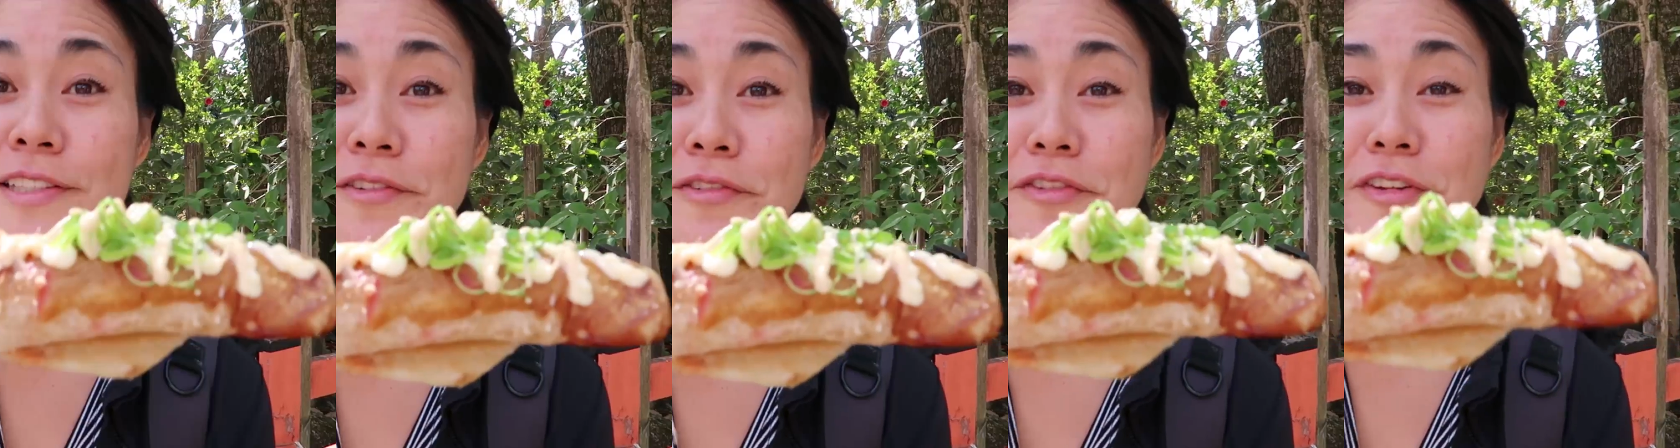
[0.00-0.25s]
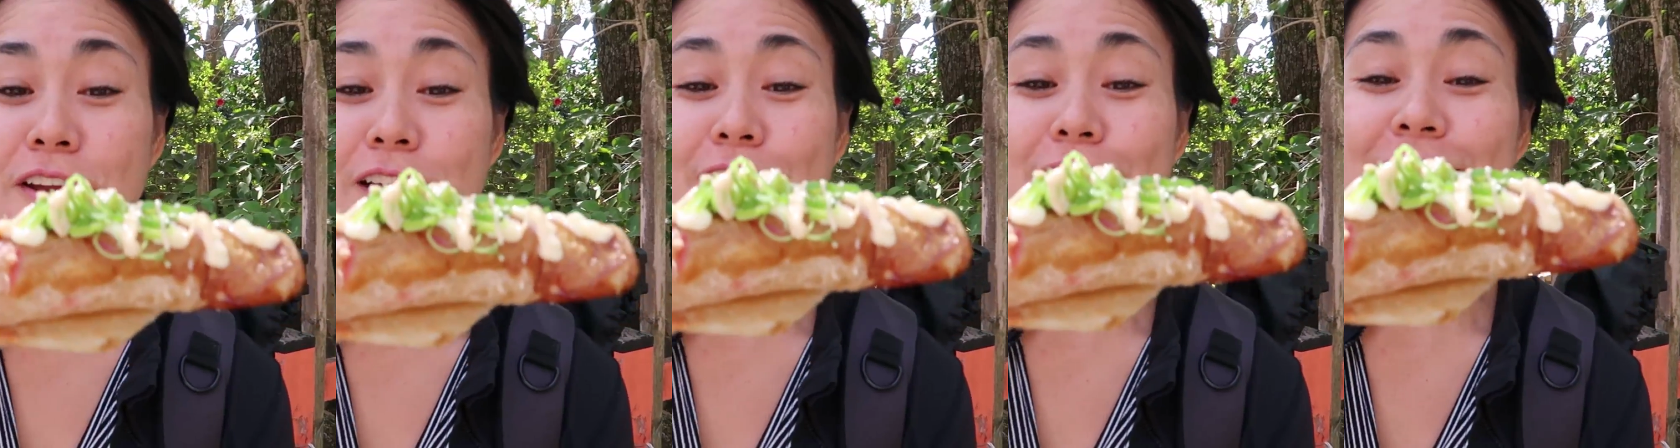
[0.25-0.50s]
a
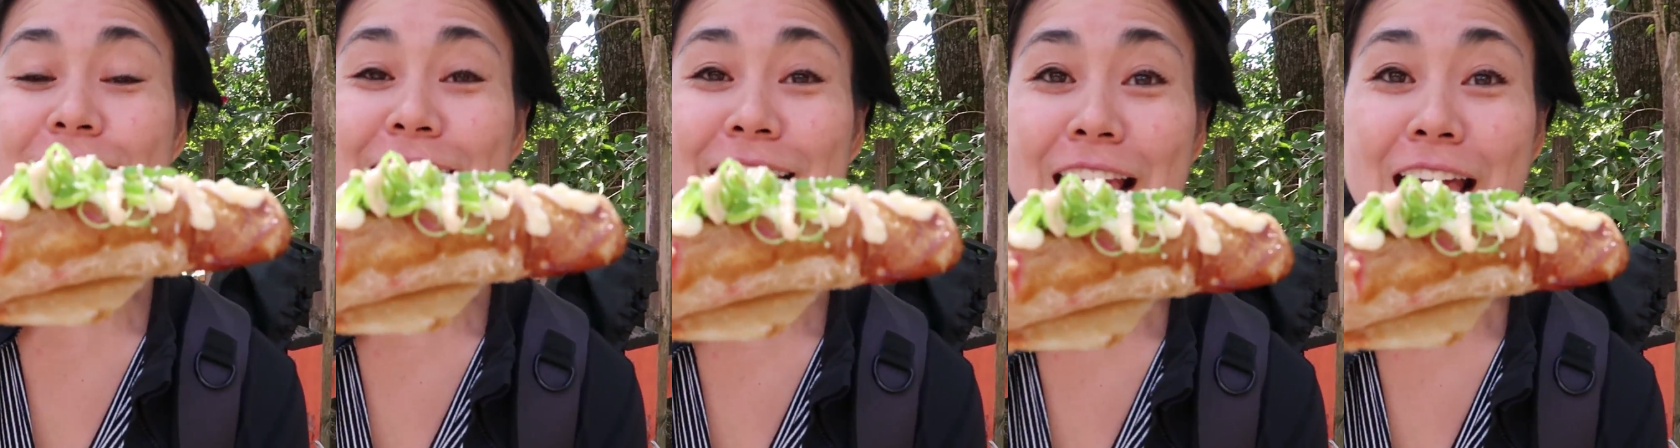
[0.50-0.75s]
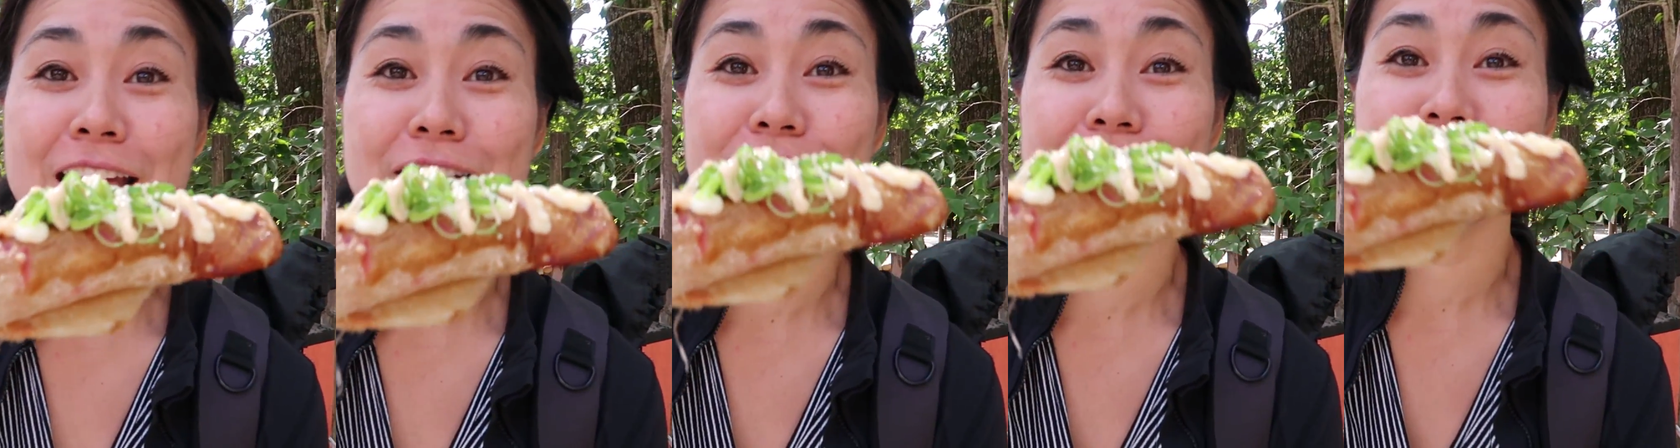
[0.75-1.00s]
fairly
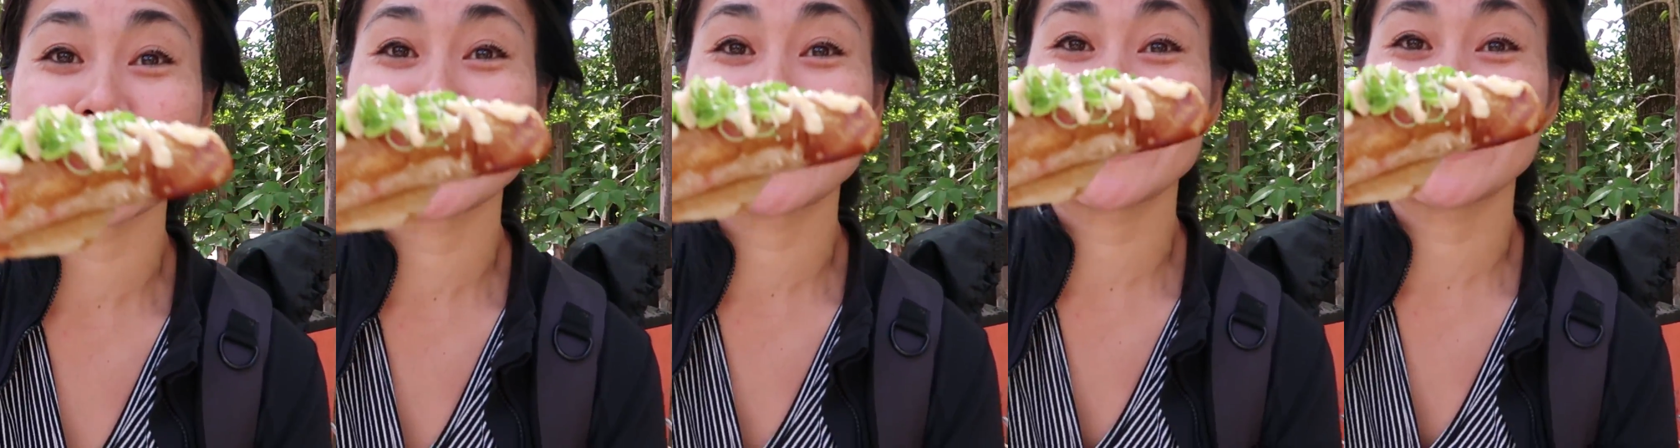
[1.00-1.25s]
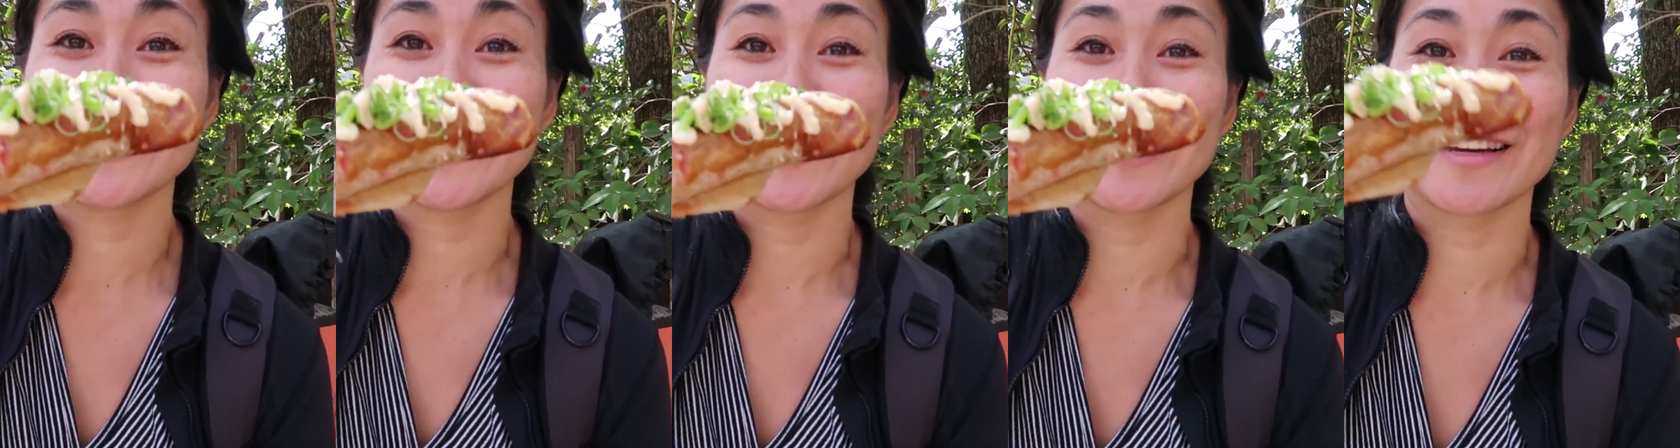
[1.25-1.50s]
heavy
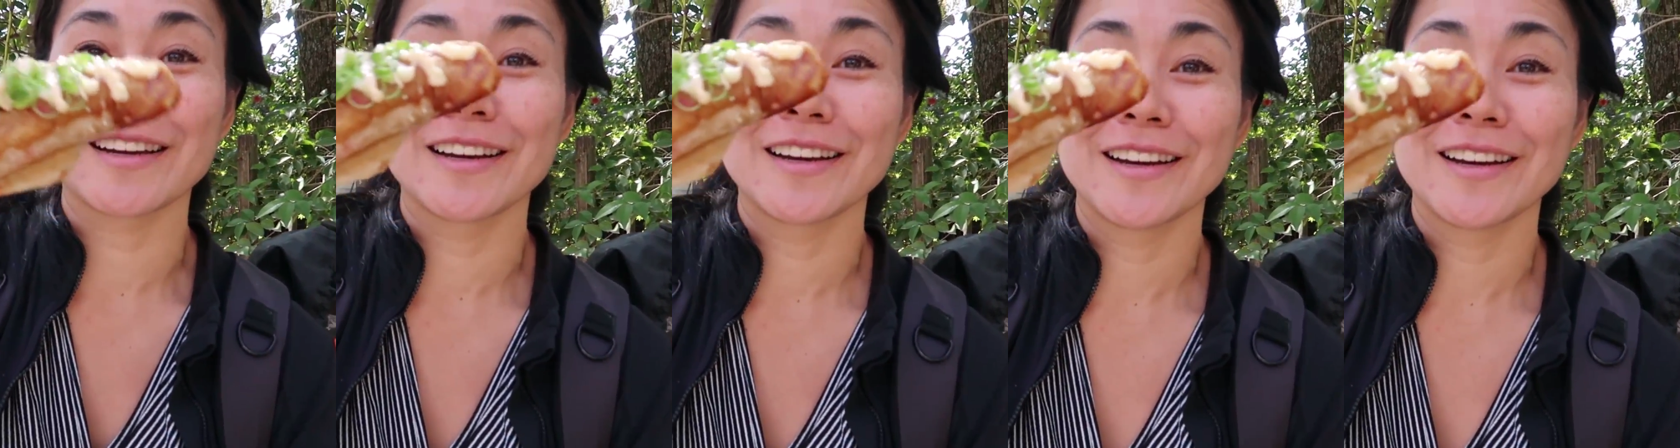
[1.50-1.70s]
stick.